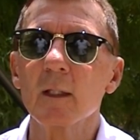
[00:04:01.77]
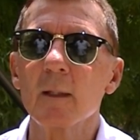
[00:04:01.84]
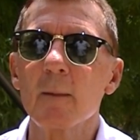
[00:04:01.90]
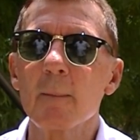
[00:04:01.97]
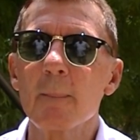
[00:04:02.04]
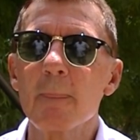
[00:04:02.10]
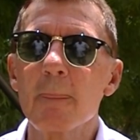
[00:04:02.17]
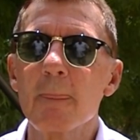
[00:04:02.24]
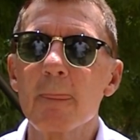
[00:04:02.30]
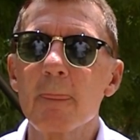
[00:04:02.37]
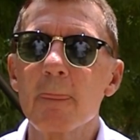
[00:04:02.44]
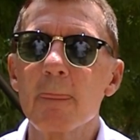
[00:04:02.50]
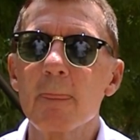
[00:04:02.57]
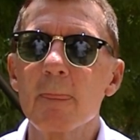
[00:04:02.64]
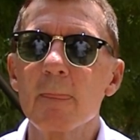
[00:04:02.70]
When you
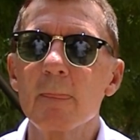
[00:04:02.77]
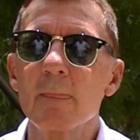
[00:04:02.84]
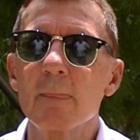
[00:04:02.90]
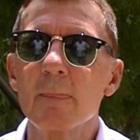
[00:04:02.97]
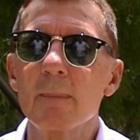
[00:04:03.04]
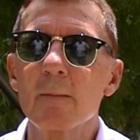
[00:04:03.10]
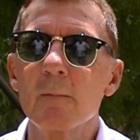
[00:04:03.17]
first got there?